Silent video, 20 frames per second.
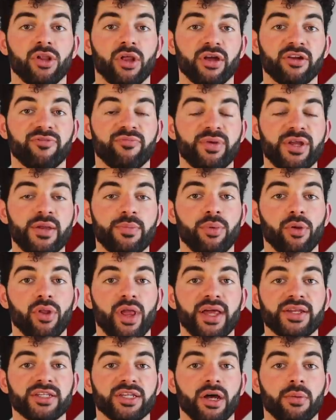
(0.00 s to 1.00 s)
A lot of
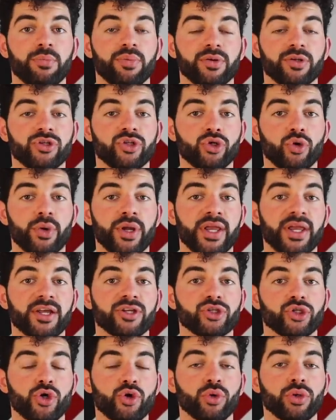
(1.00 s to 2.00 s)
people end up doing
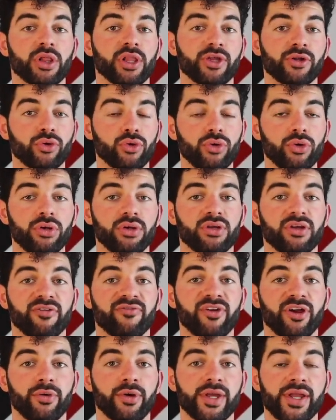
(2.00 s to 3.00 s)
too little
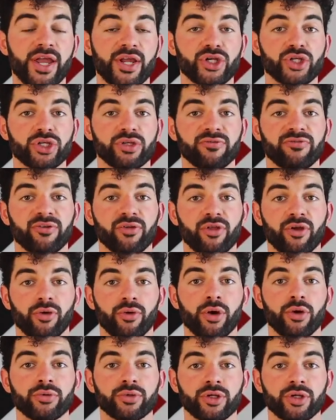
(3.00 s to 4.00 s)
variation for
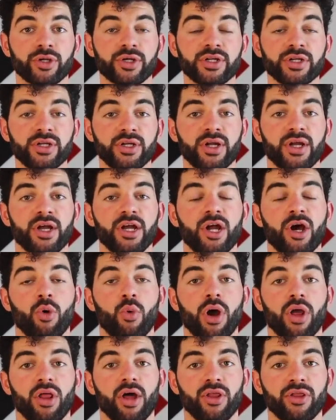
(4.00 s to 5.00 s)
their own good,
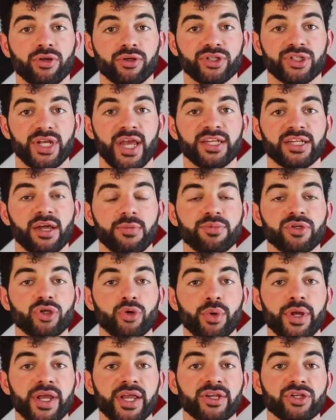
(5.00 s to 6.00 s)
while others end up
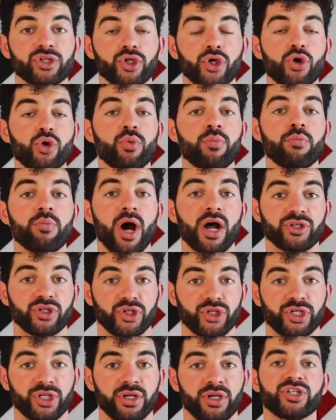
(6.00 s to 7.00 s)
doing too
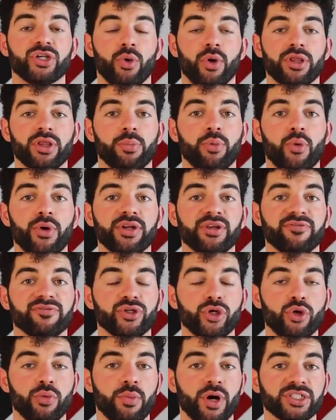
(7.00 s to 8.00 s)
much. So on the point of
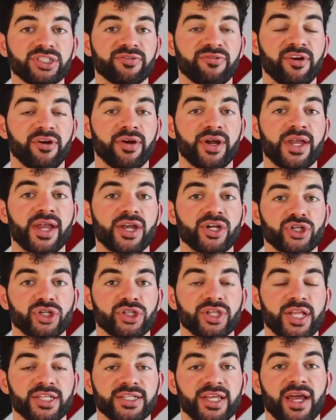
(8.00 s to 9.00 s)
too much
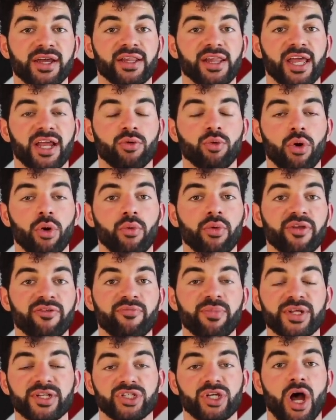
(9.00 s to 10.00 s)
variation, that's kind of like what
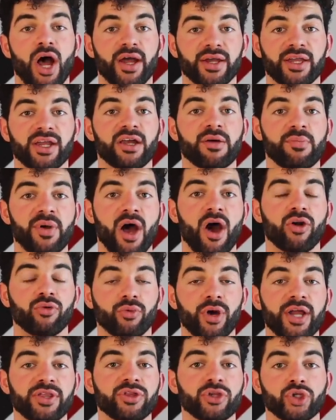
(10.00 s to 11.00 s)
we've been talking about,
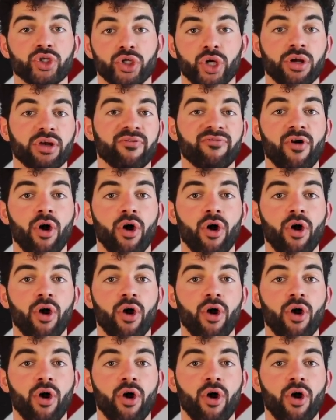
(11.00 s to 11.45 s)
right? The junk